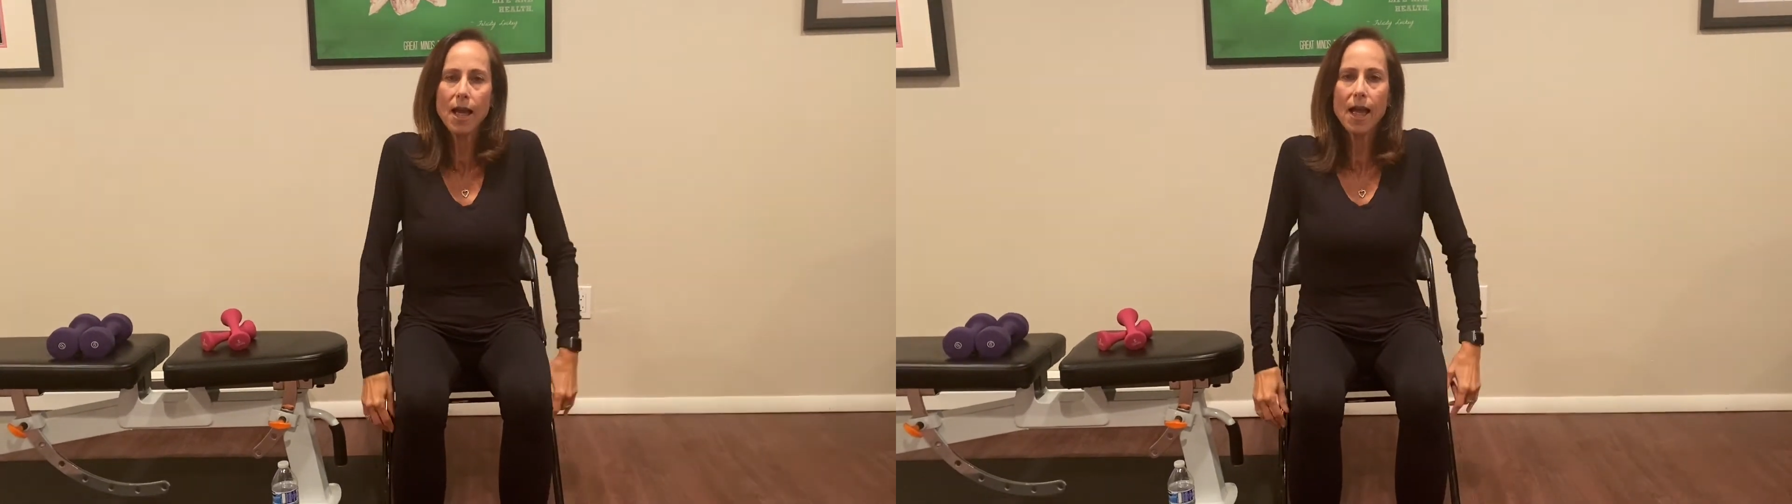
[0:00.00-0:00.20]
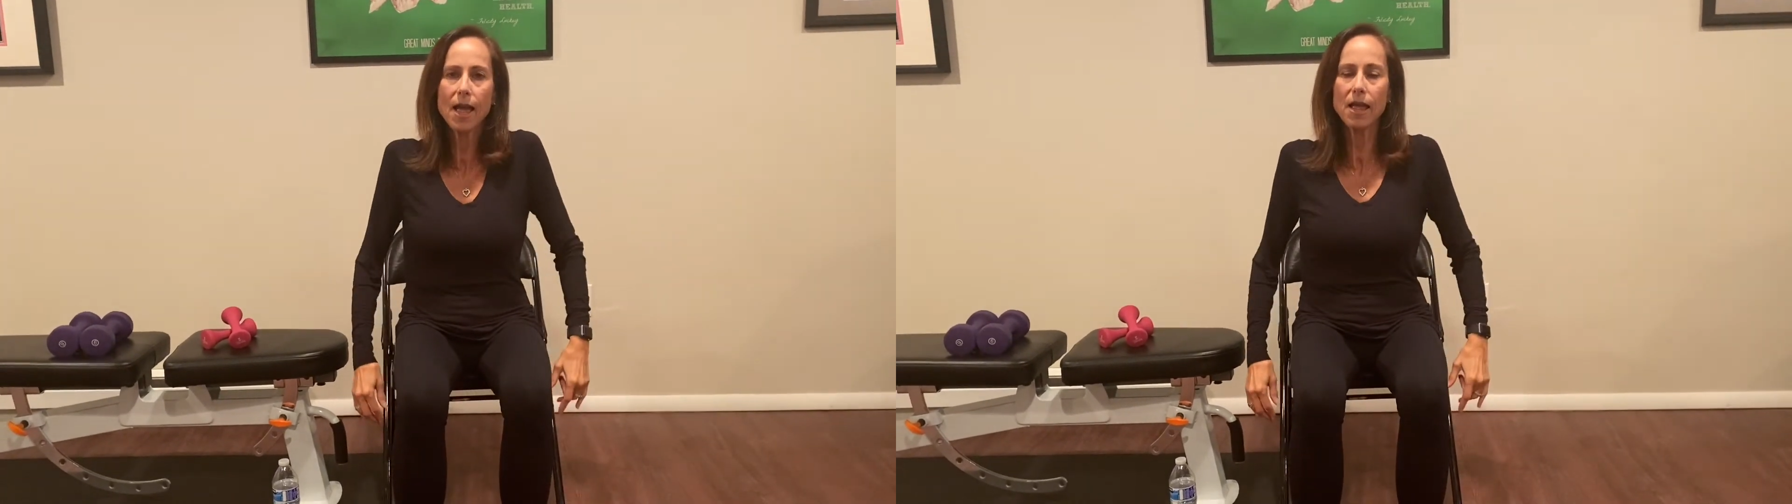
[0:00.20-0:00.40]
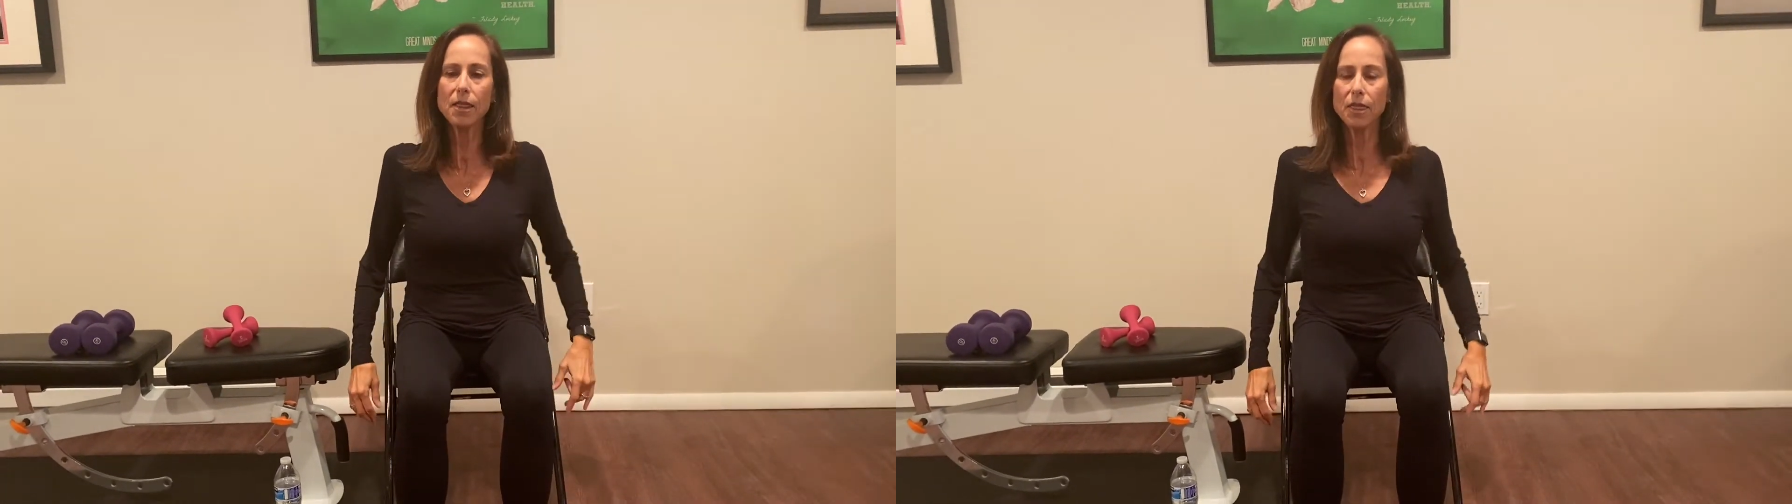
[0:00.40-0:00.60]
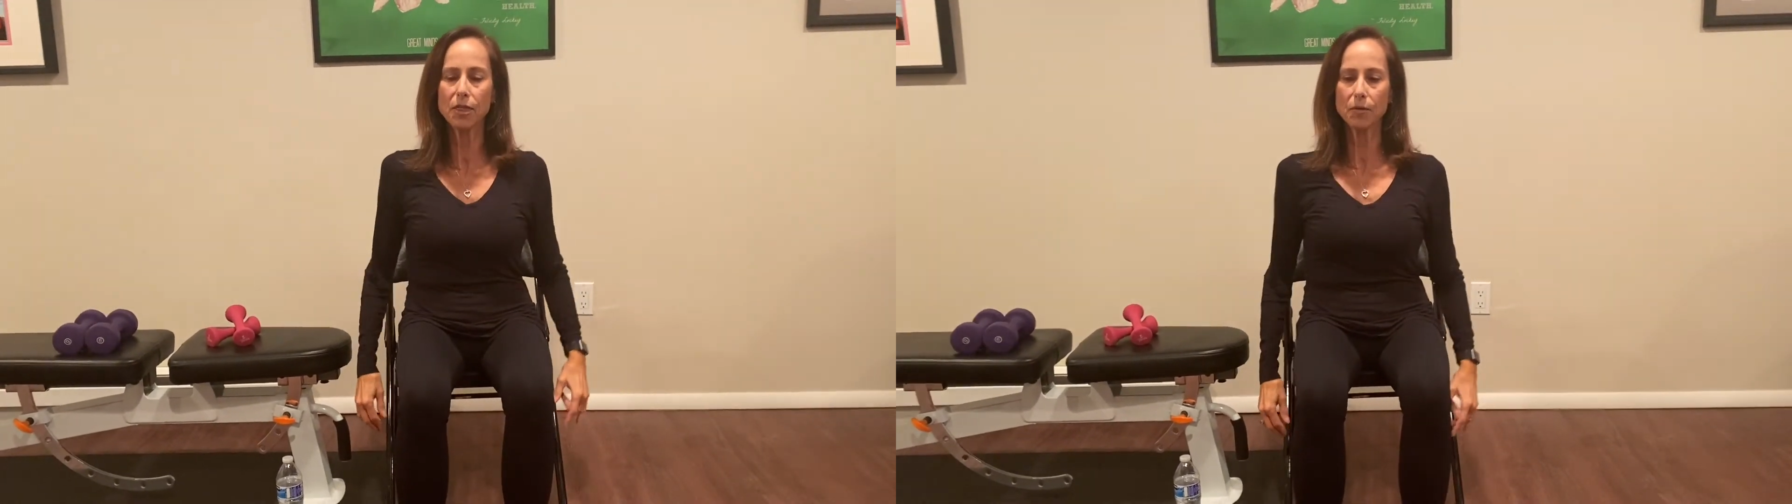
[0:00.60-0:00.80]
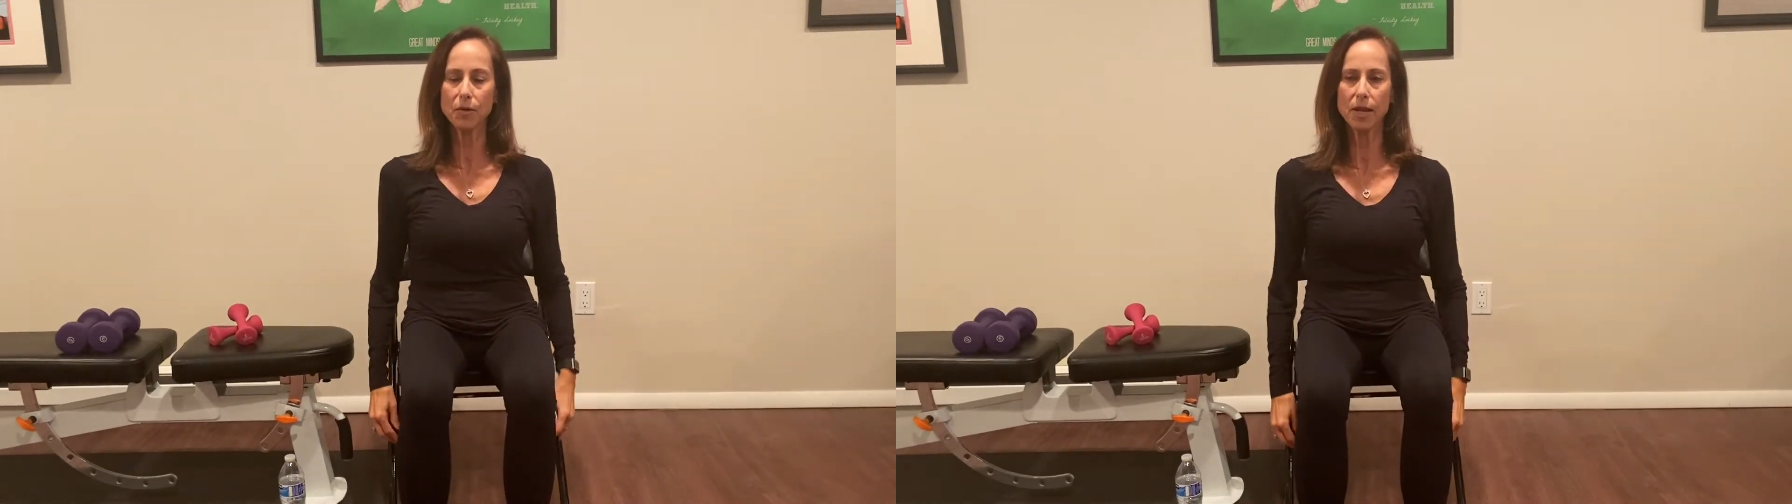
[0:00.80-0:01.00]
and
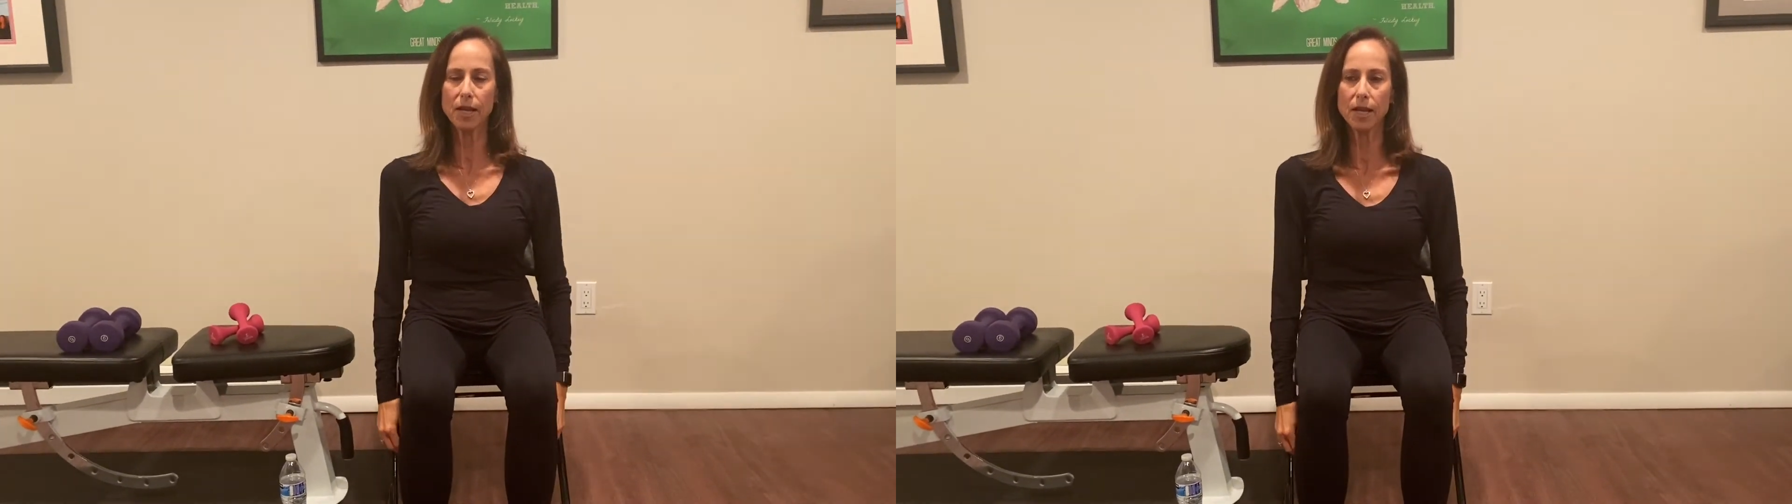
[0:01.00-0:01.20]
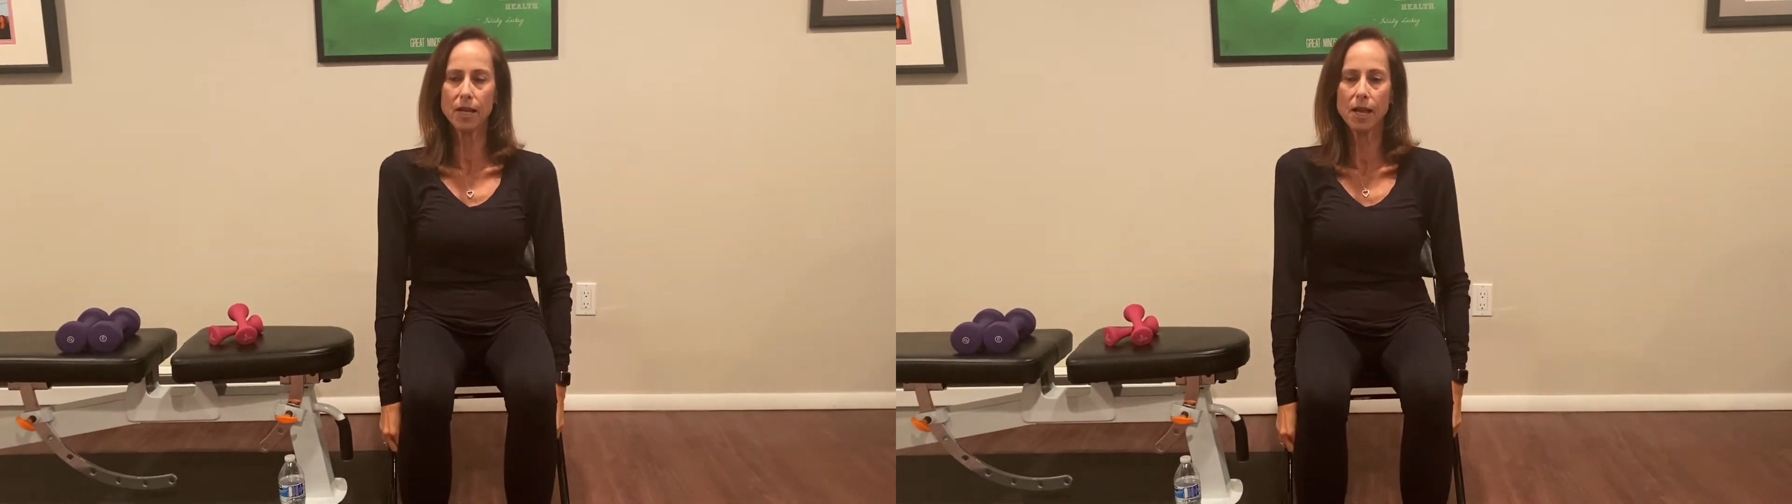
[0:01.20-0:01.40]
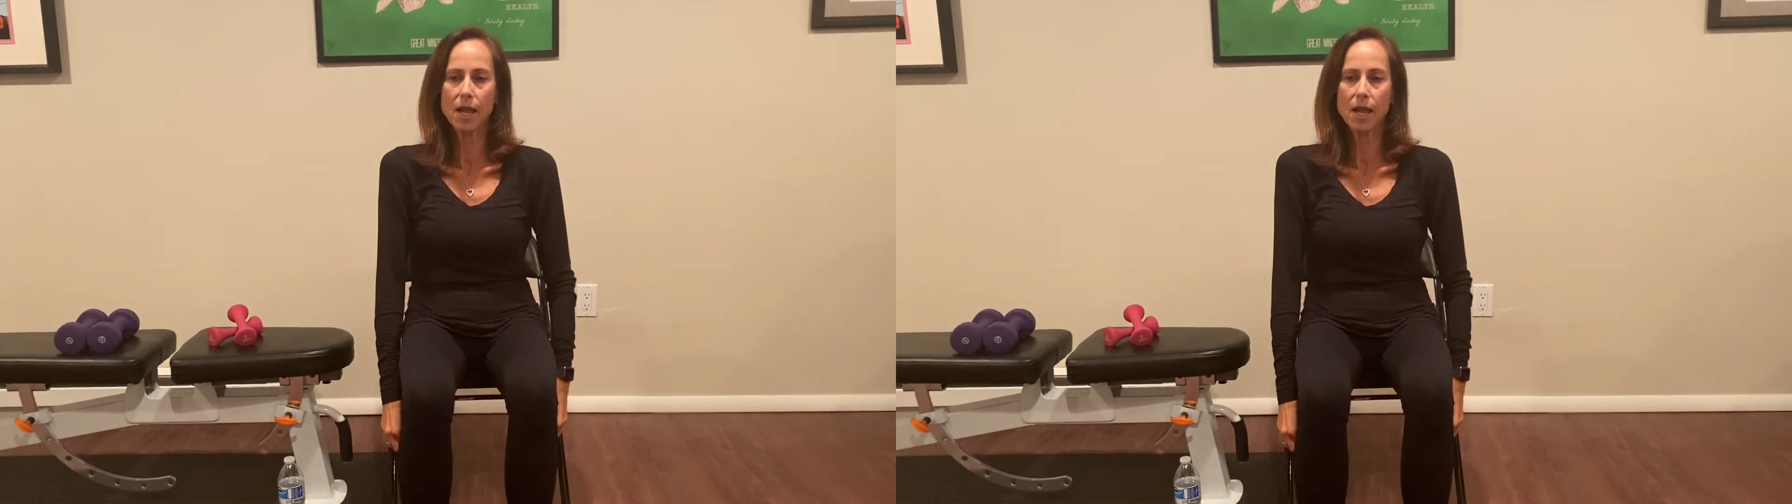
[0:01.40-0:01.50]
3,